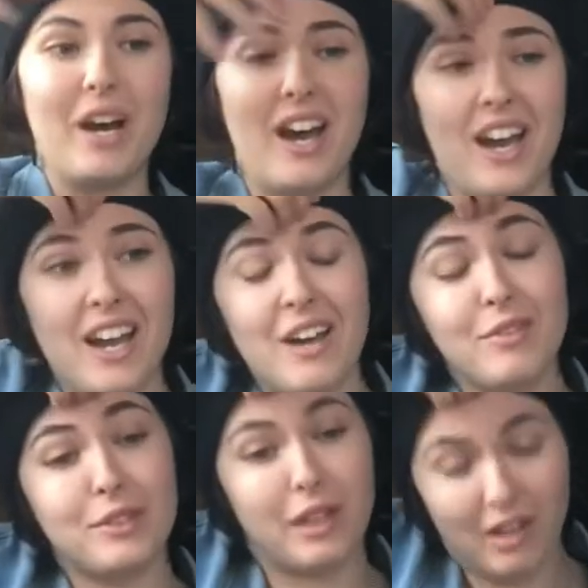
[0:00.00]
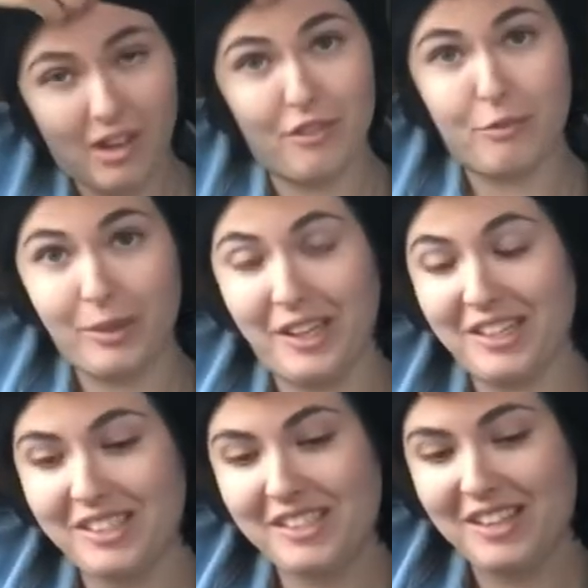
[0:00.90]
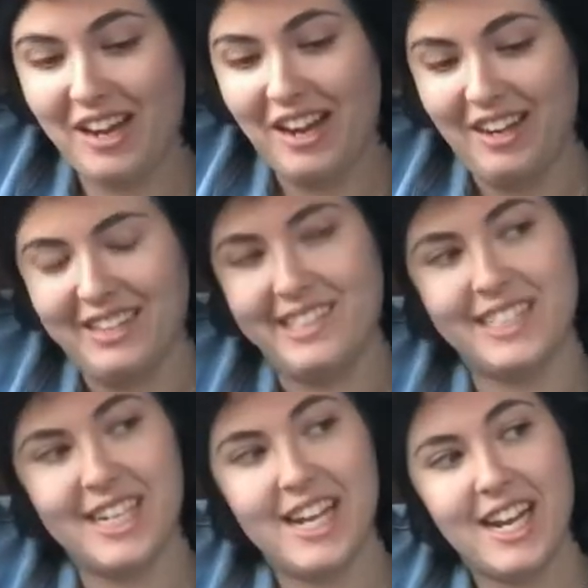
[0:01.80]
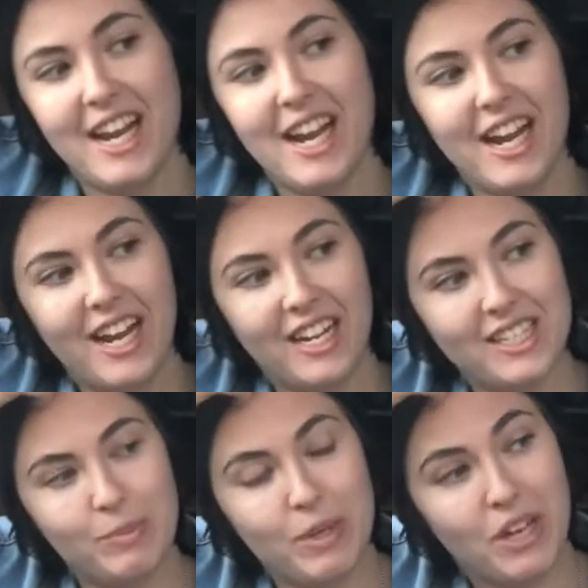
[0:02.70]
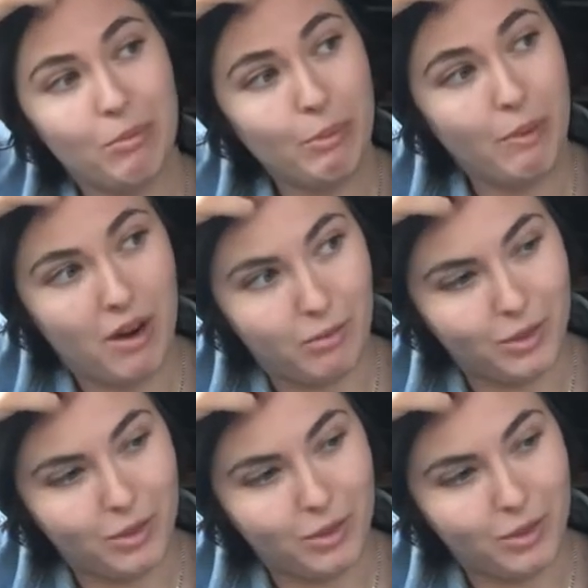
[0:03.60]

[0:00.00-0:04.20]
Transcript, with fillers: I have a lot of plants and it's become a problem